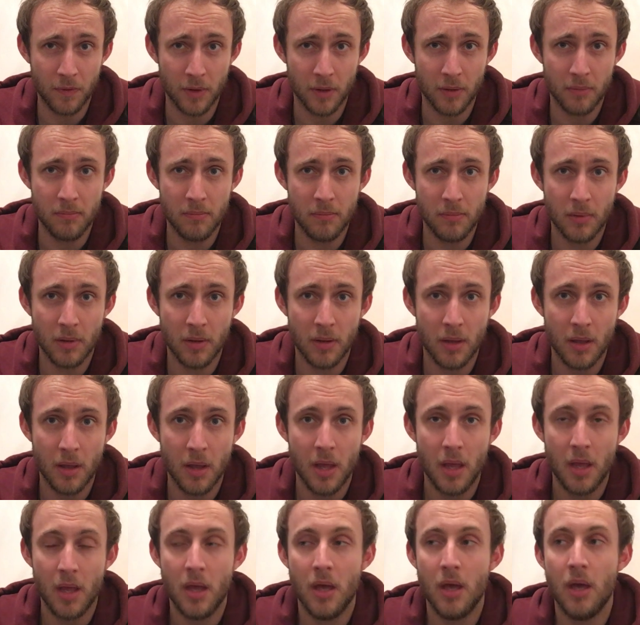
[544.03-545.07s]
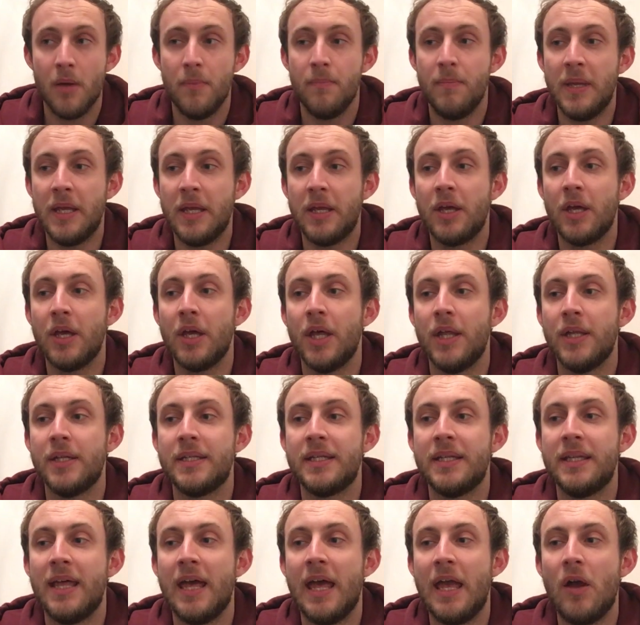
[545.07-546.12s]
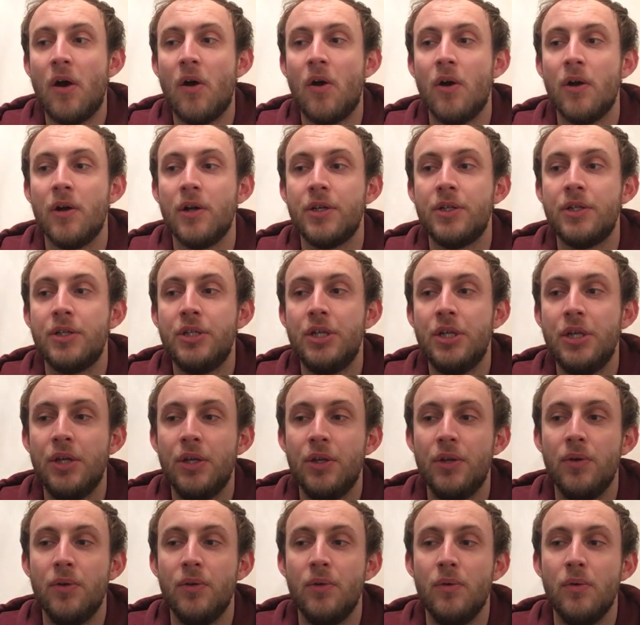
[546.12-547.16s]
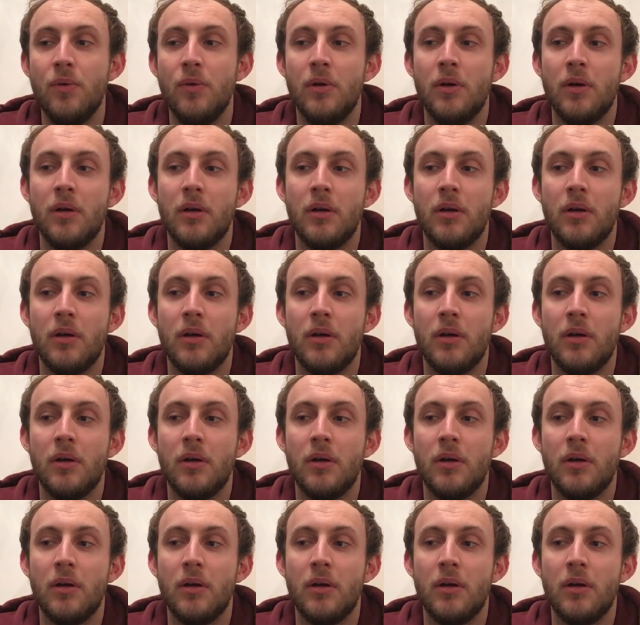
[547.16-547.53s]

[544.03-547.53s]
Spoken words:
them because they are two